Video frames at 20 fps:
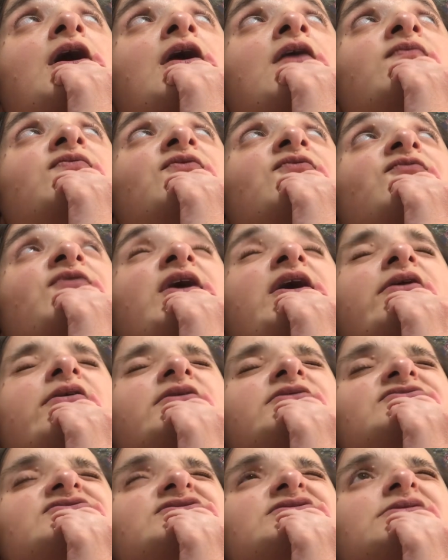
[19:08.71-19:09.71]
the
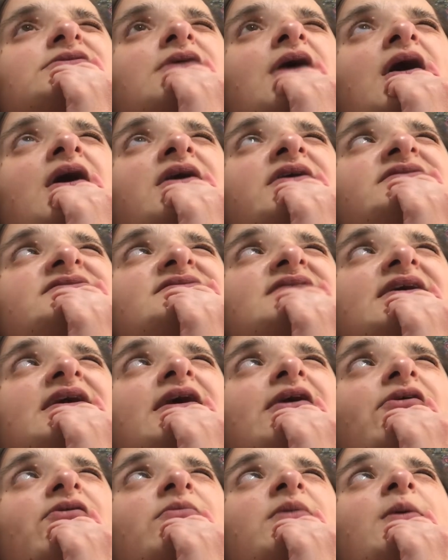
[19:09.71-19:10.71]
Pharaoh's Gods. I
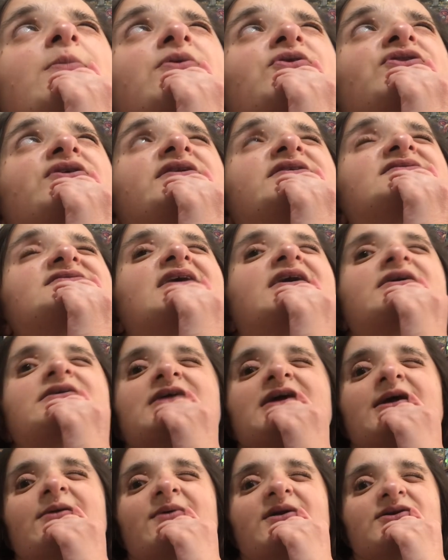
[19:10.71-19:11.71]
can't remember the exact
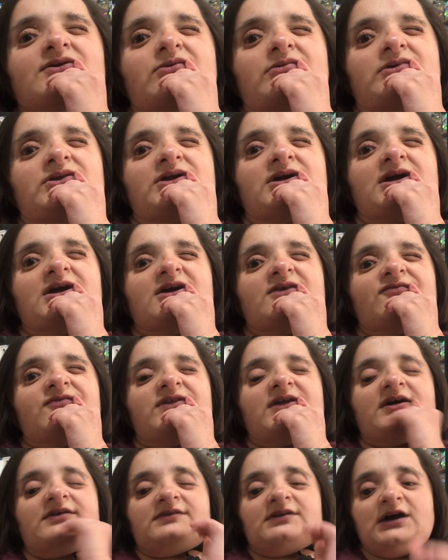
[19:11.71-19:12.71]
name. I don't really care for
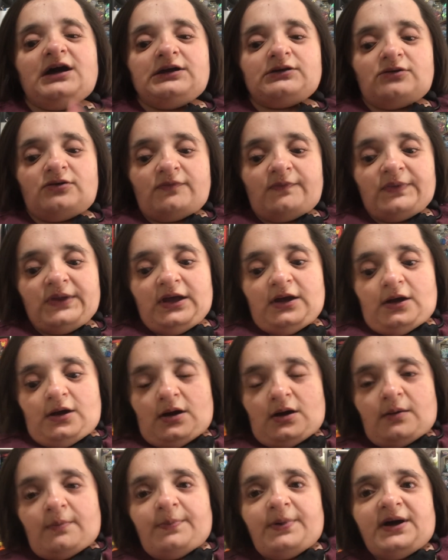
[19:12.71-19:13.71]
that title.
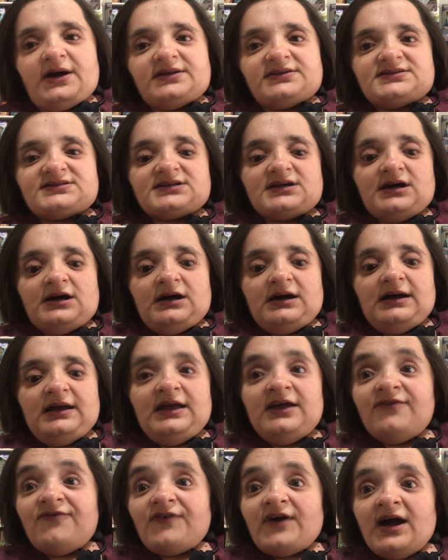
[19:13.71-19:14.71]
But
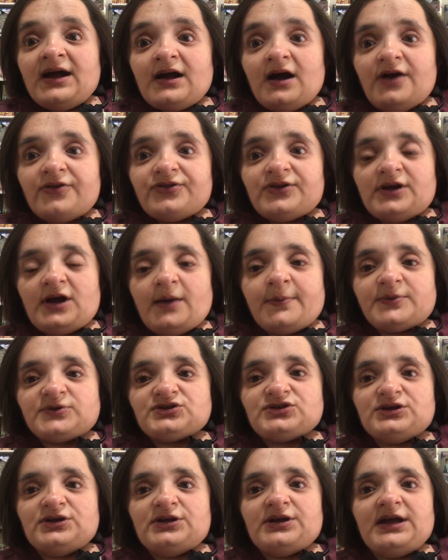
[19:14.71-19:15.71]
if I got the
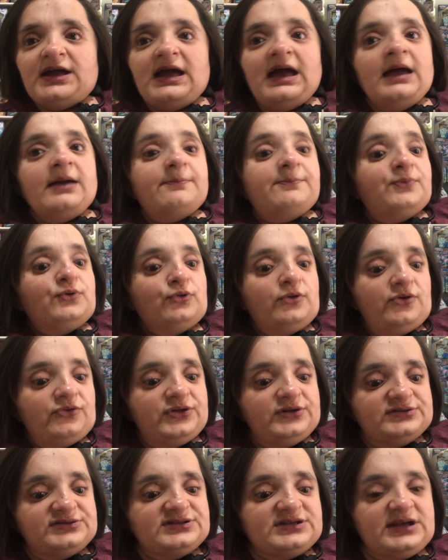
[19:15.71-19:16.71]
opportunity and pulled
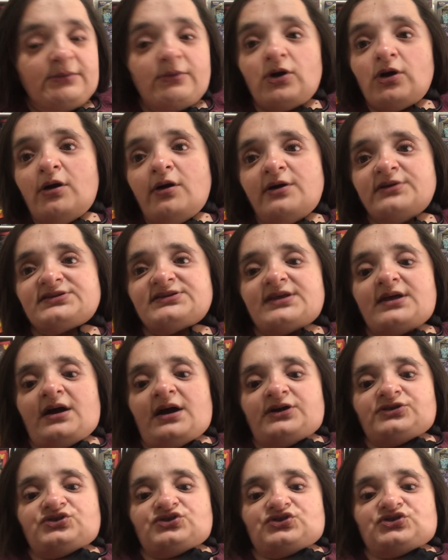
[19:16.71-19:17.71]
those same cards that
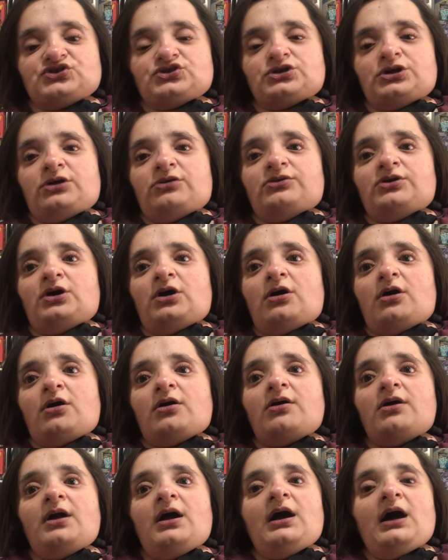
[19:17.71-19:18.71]
I just showed
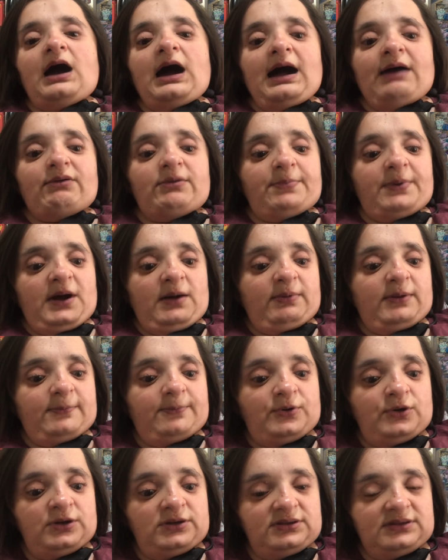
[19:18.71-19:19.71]
y'all, I would probably
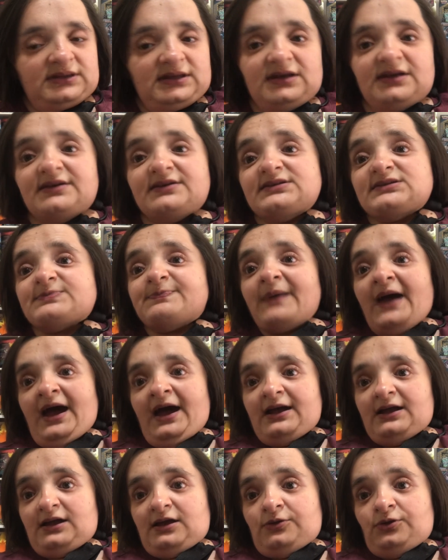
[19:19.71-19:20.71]
put these
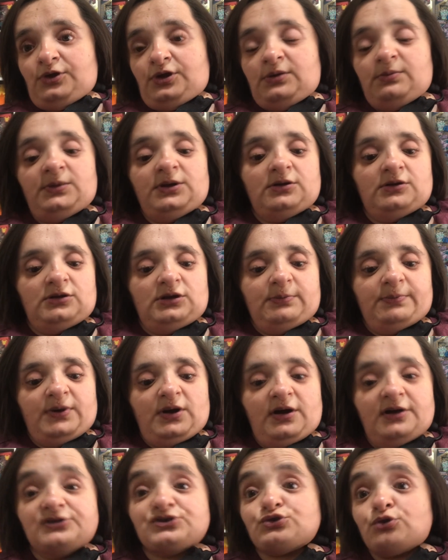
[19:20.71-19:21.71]
back in the community
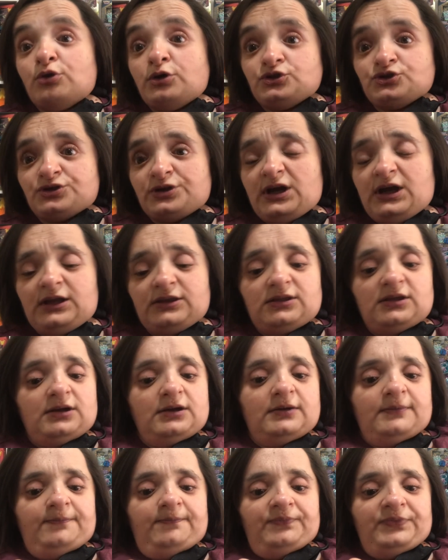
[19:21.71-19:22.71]
box or trade
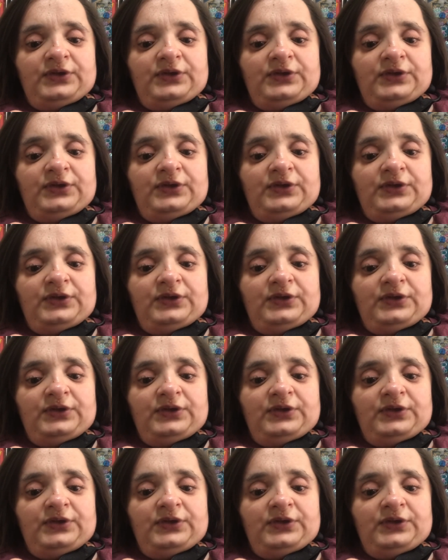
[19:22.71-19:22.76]
them,